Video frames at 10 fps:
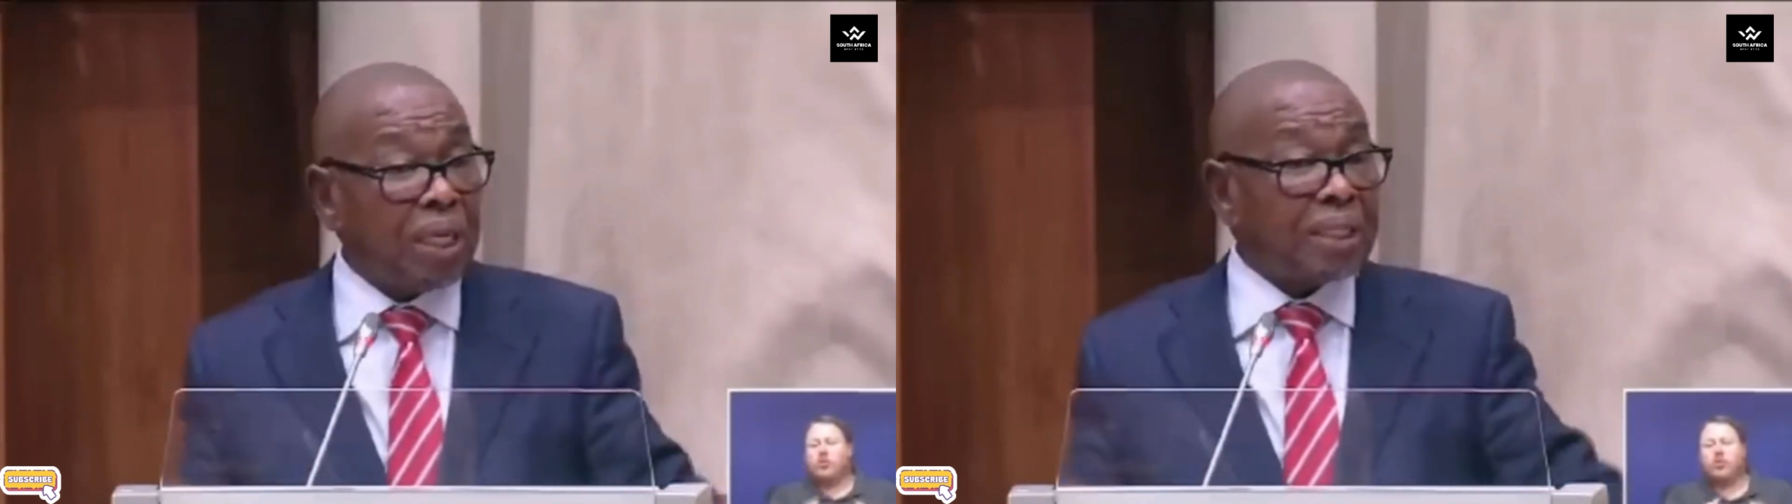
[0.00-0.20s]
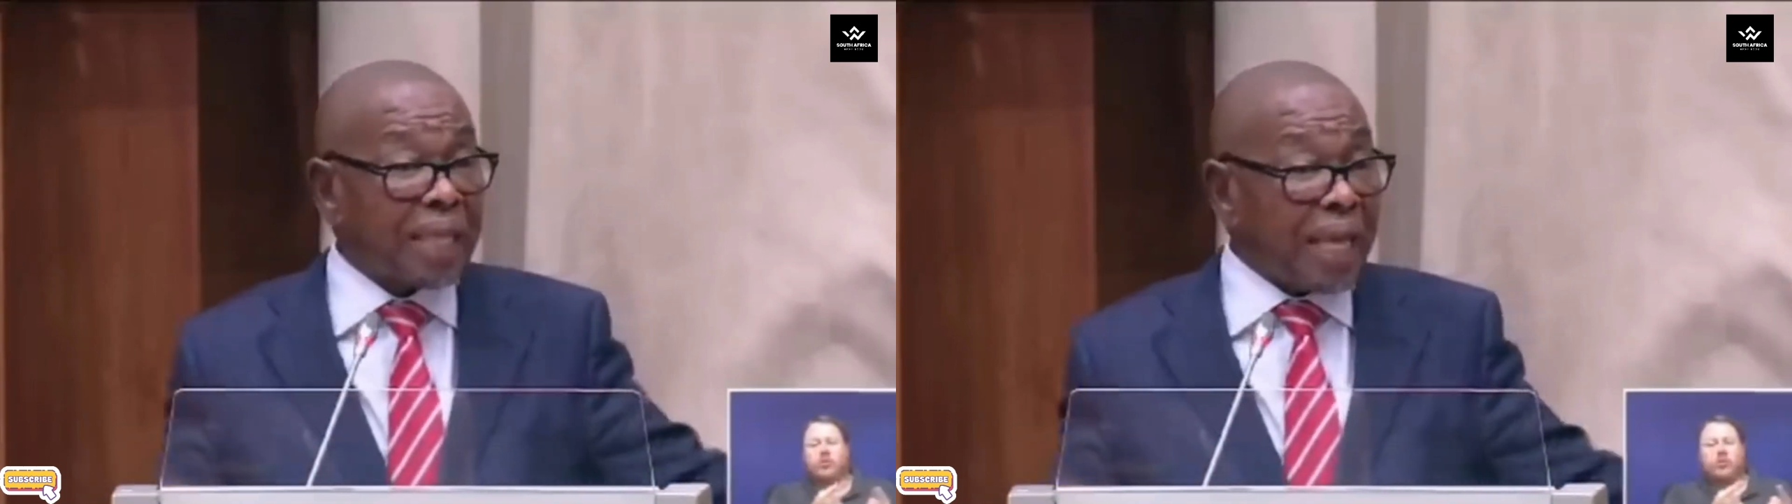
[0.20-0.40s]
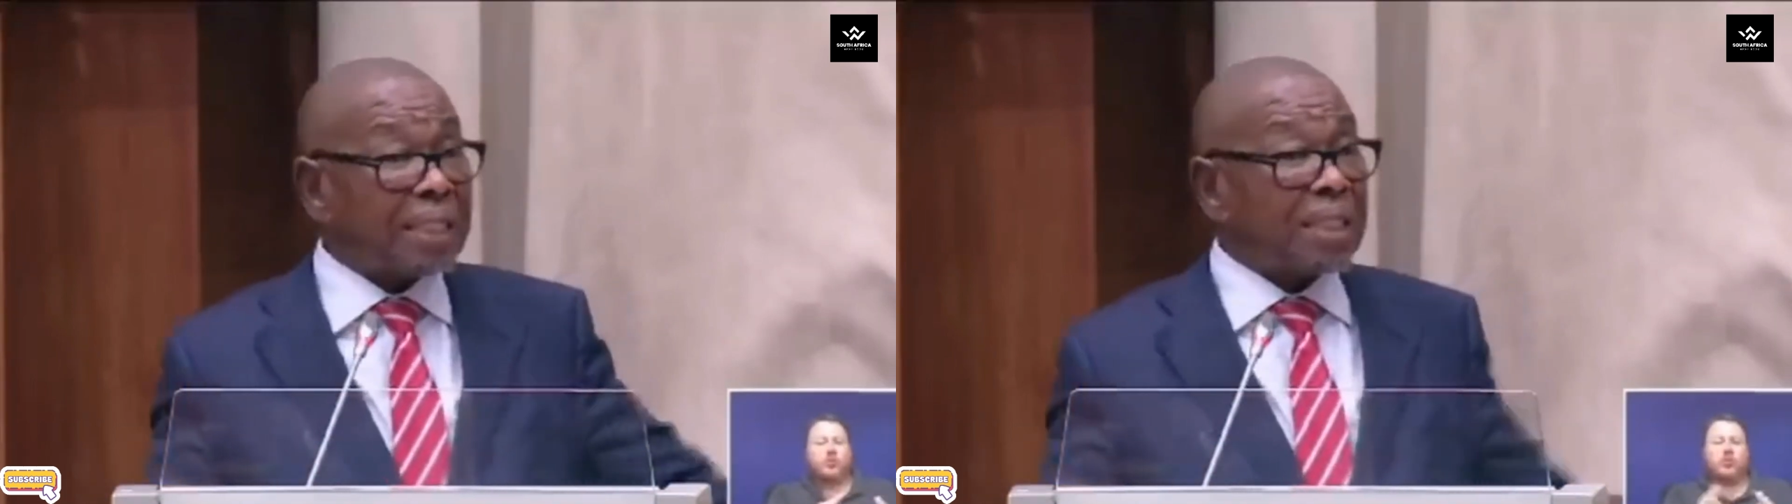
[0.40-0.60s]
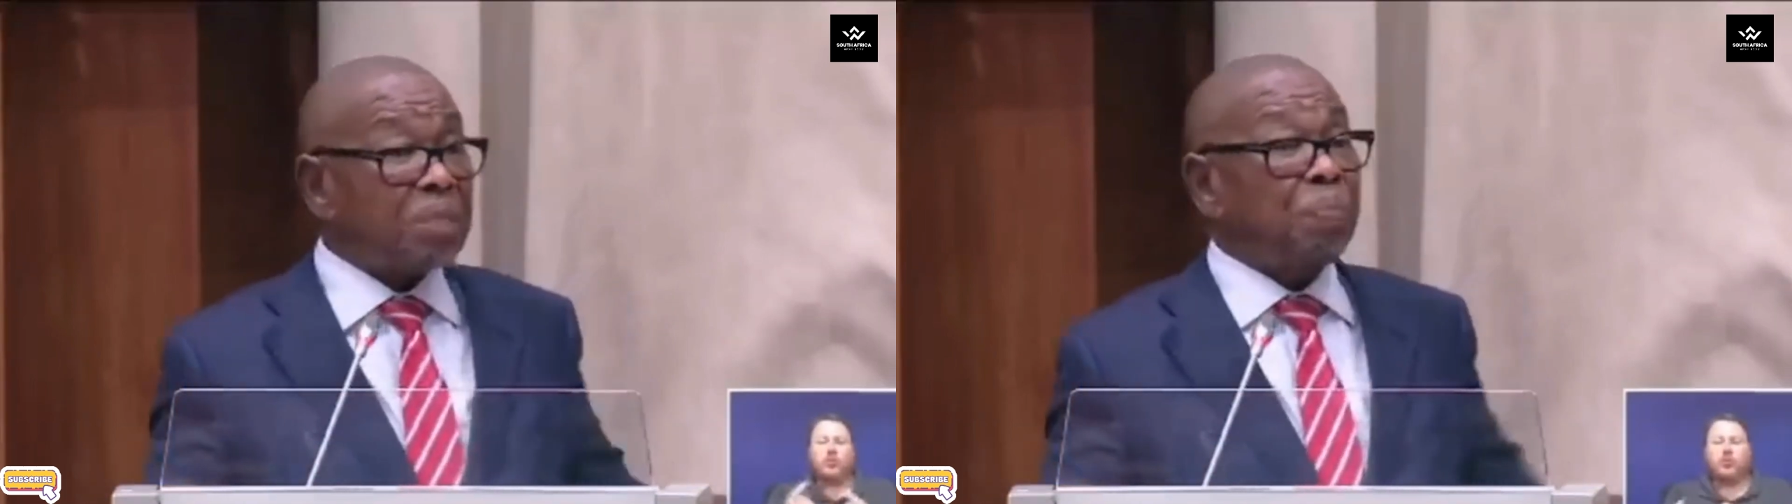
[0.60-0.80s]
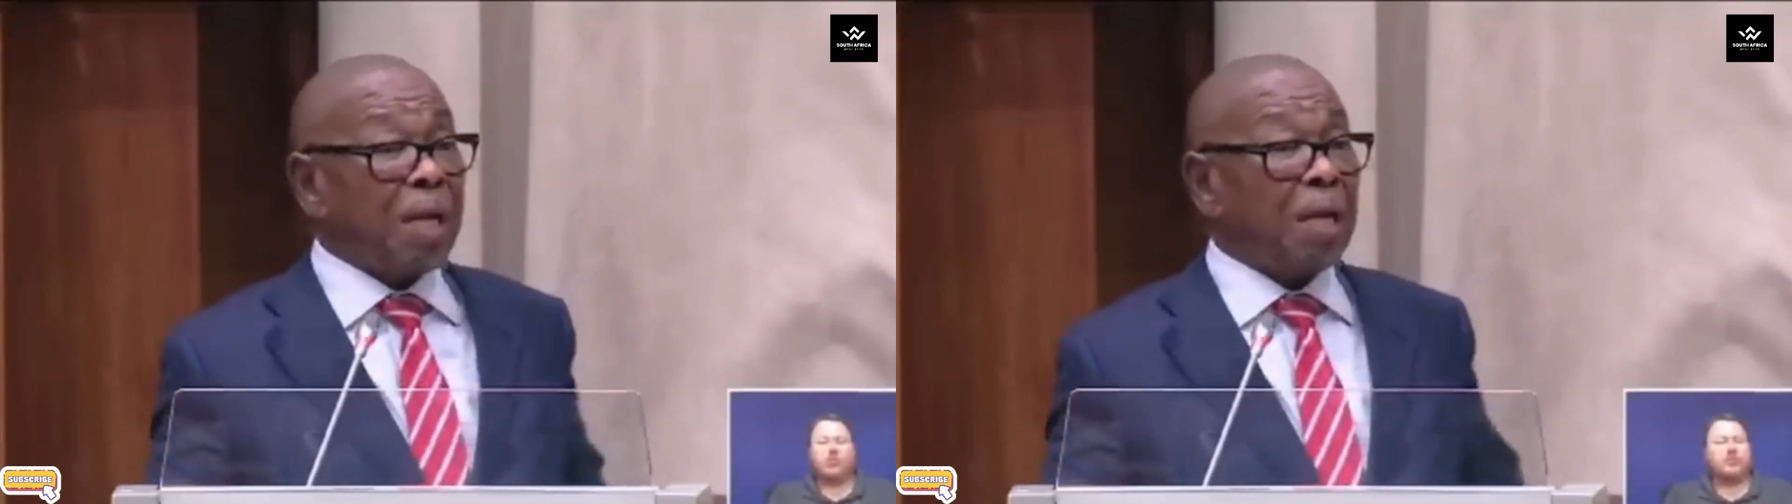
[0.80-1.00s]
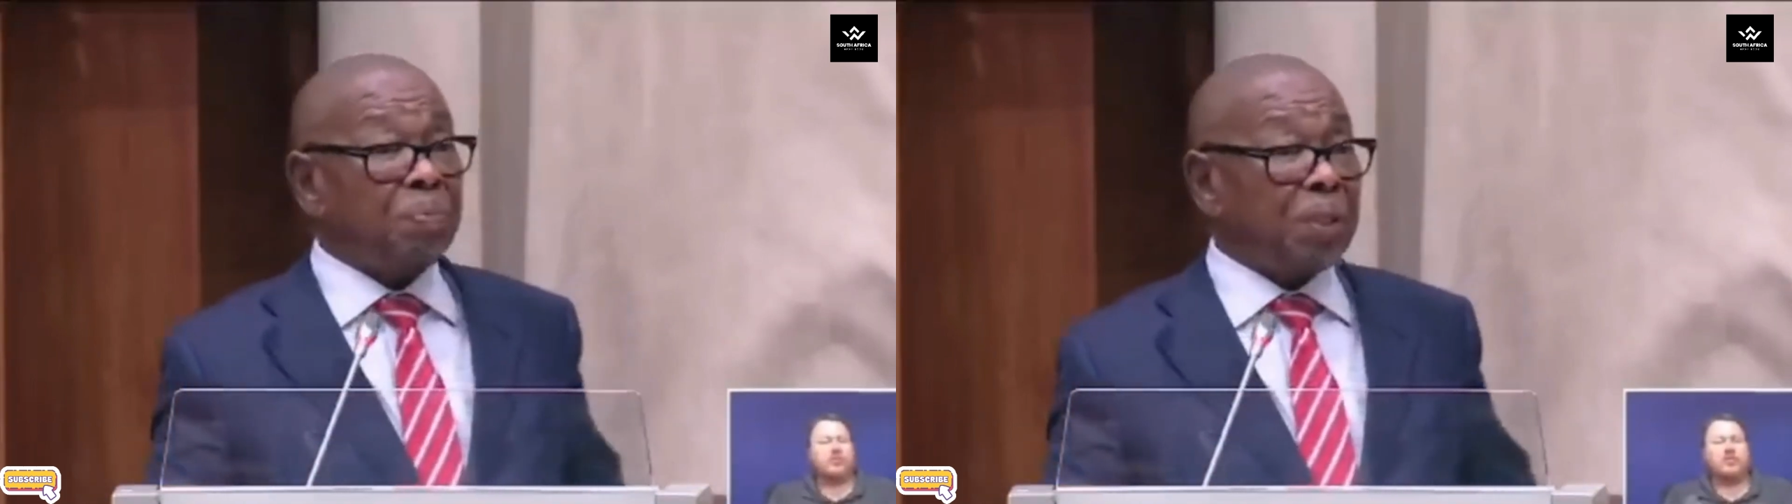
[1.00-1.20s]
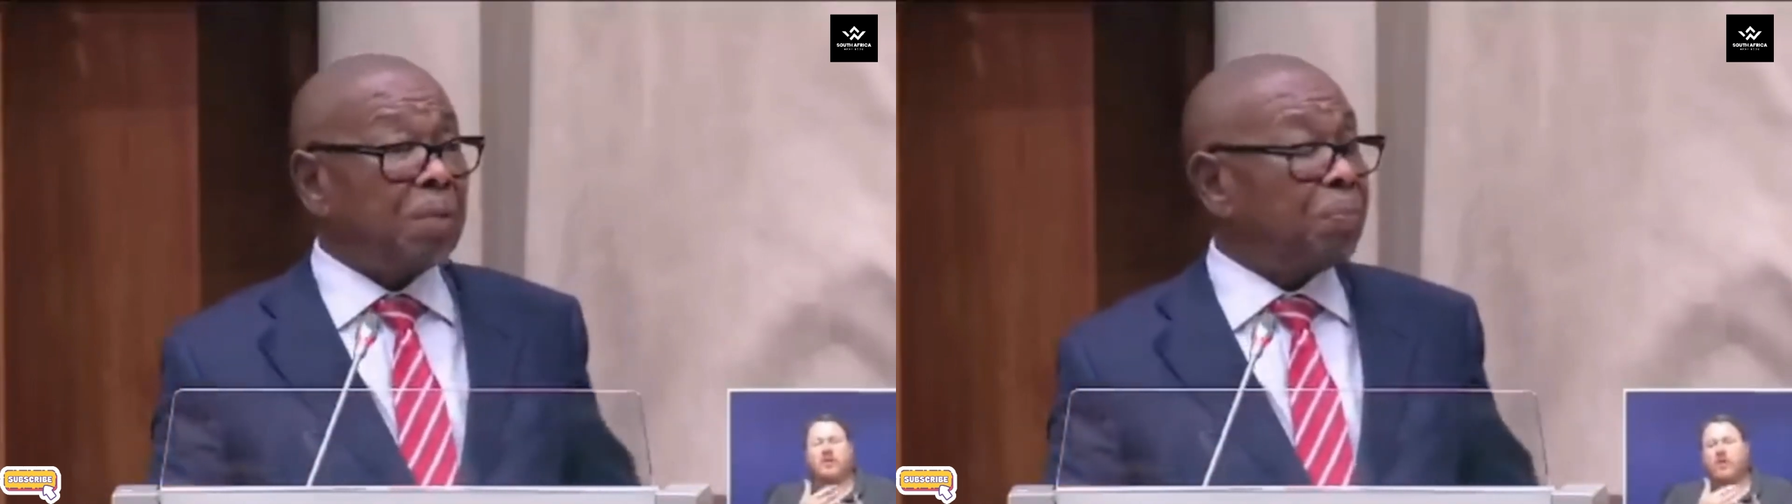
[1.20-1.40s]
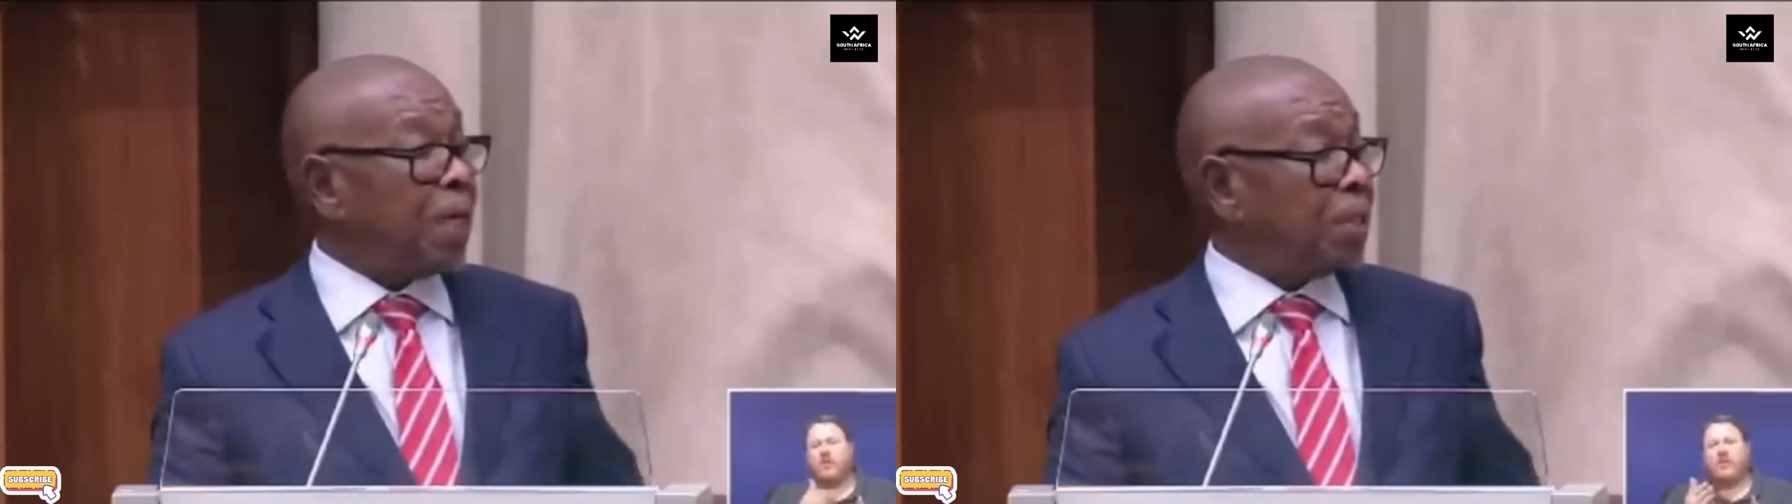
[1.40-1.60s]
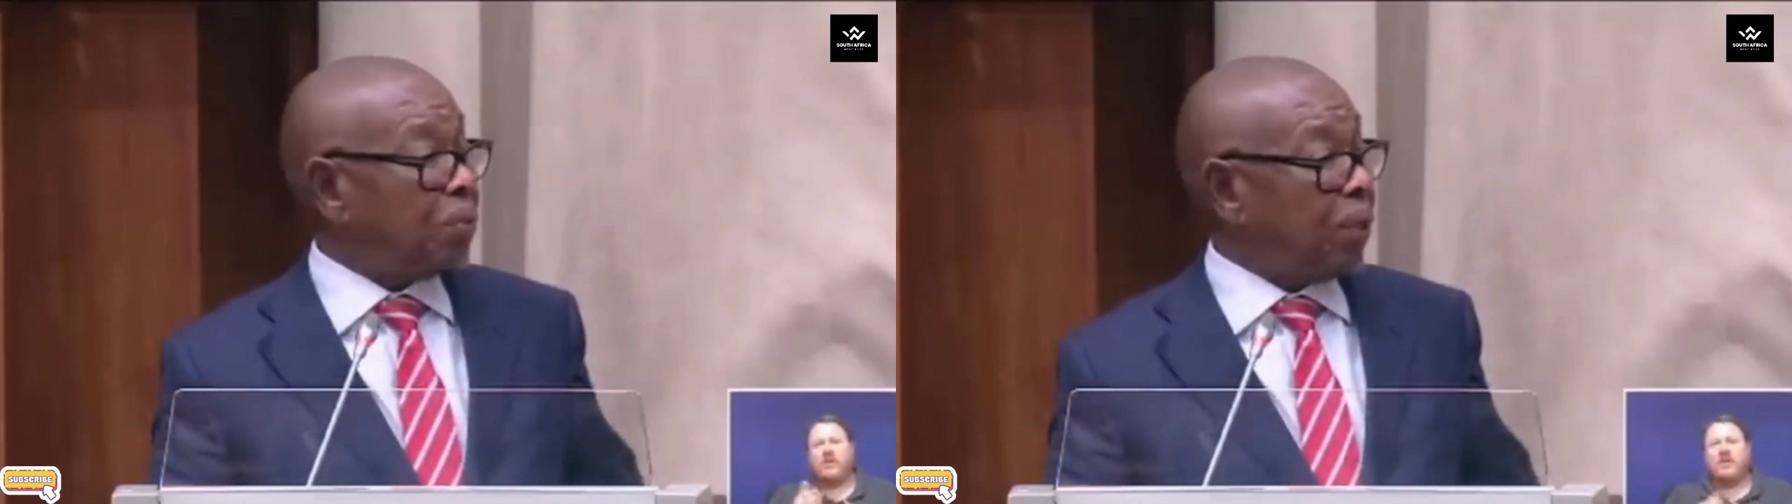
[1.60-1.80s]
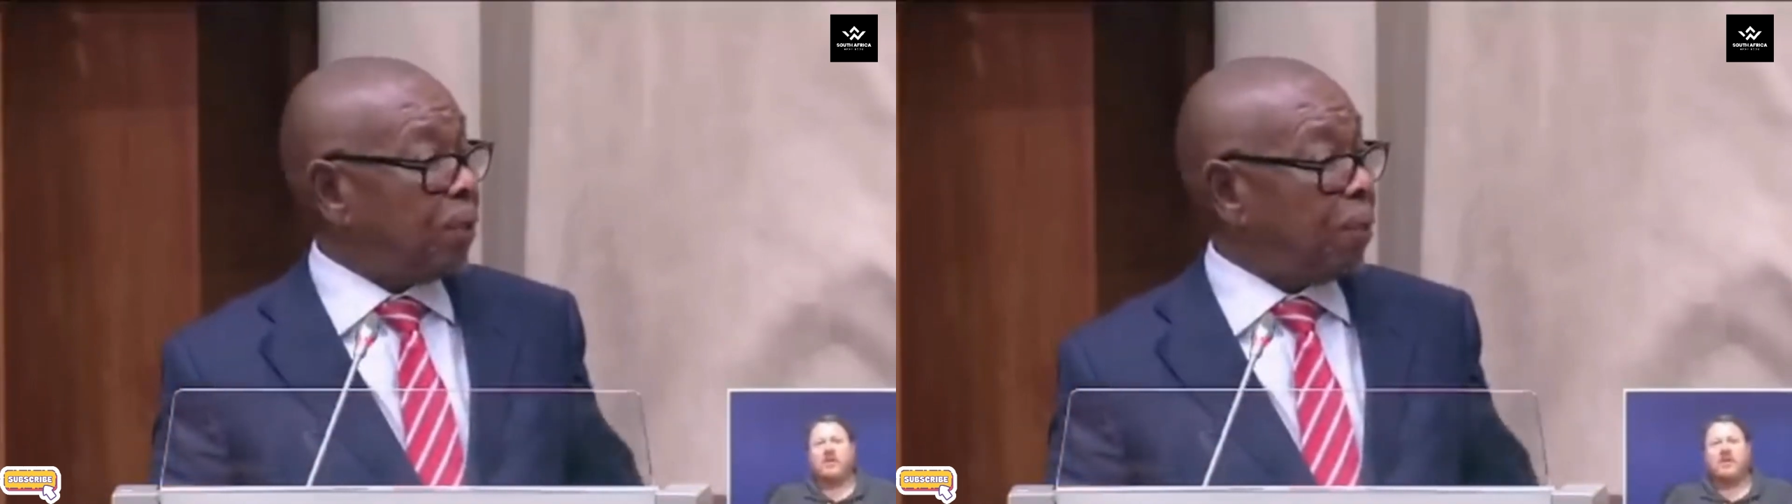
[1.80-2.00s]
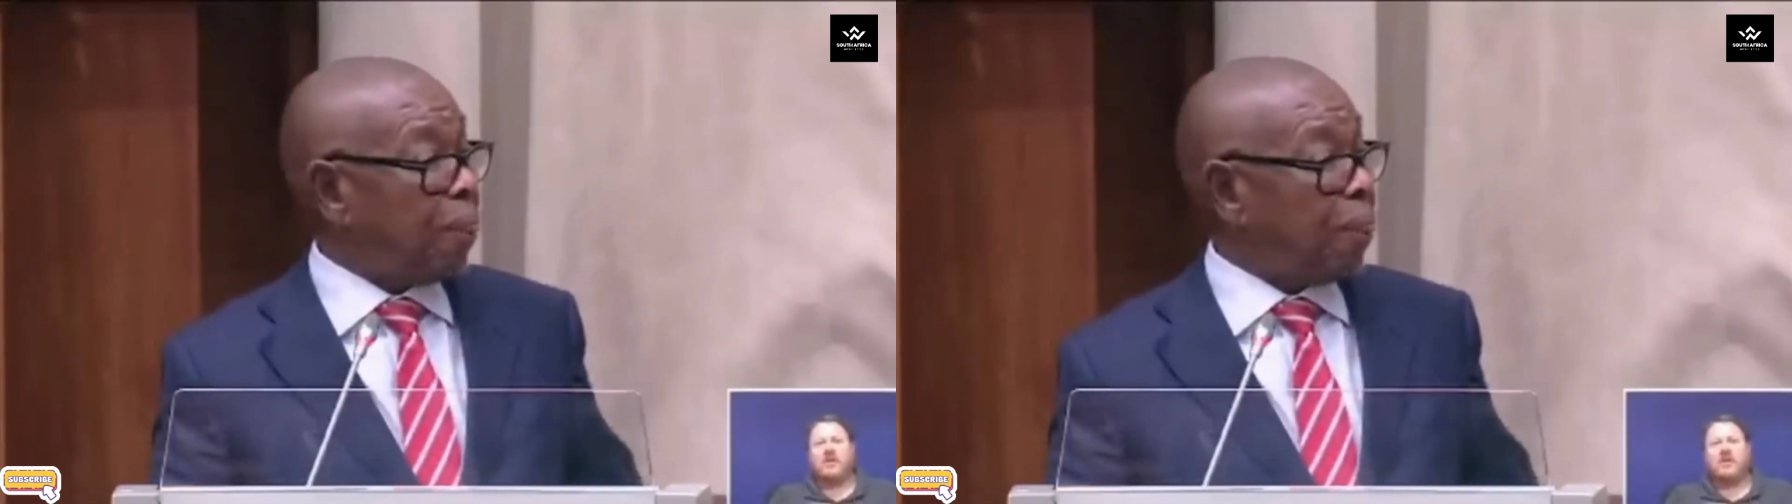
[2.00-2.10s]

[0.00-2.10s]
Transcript: It's like this Bella bill, by the way.